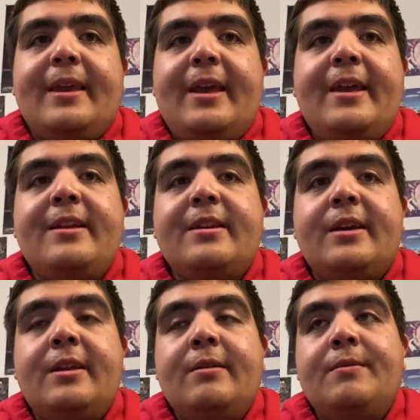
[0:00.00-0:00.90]
it
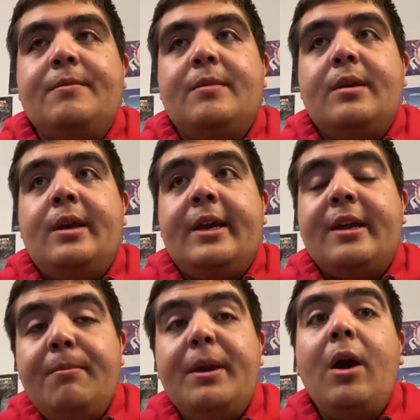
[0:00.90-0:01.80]
can
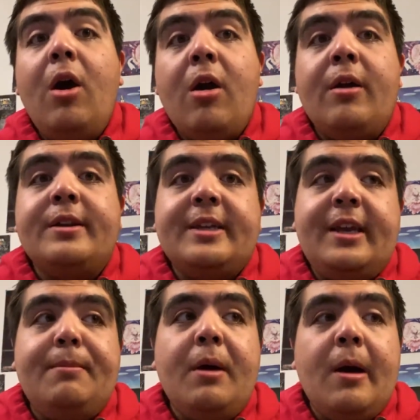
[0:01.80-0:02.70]
be hard to
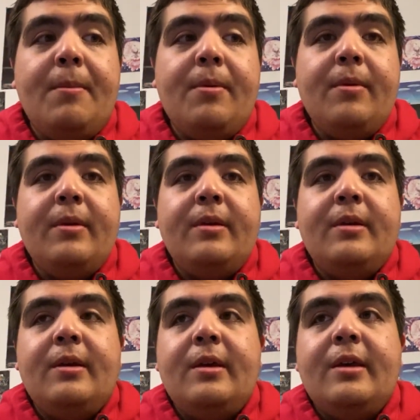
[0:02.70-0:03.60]
keep up.
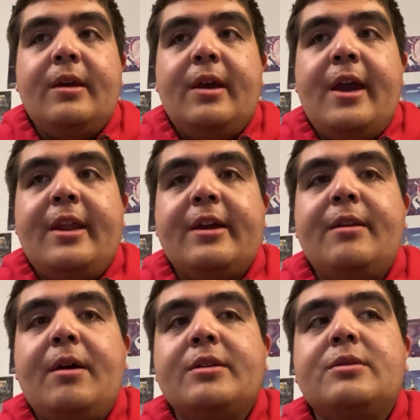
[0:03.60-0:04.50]
And it
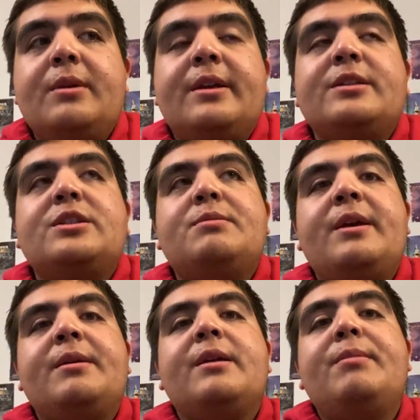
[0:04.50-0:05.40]

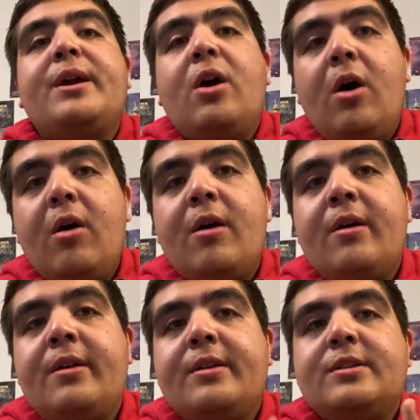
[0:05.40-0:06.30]
can be
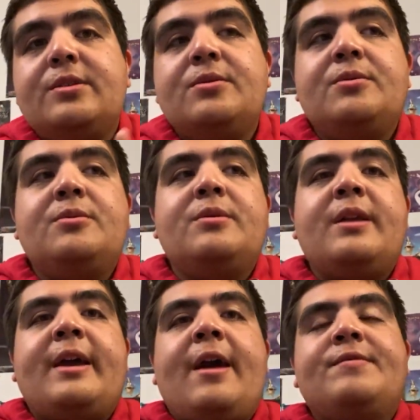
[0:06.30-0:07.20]
hard to
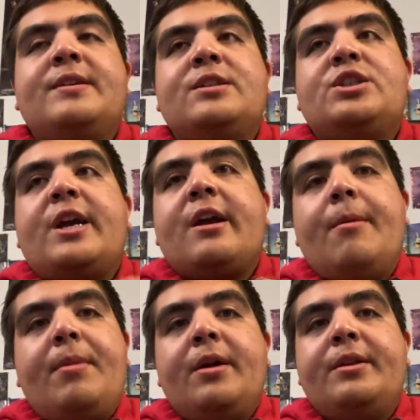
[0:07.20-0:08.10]
like have to check
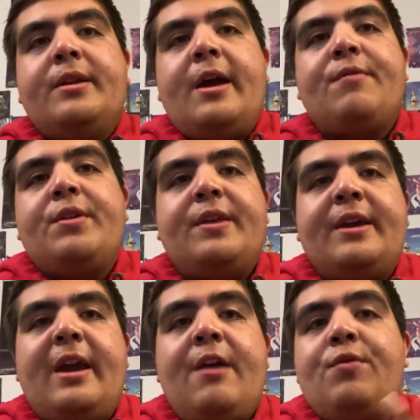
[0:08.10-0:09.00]
up on
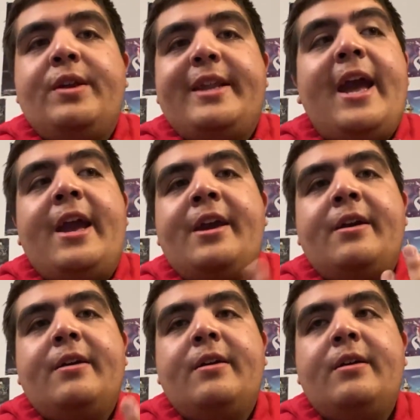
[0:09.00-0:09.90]
everything every day.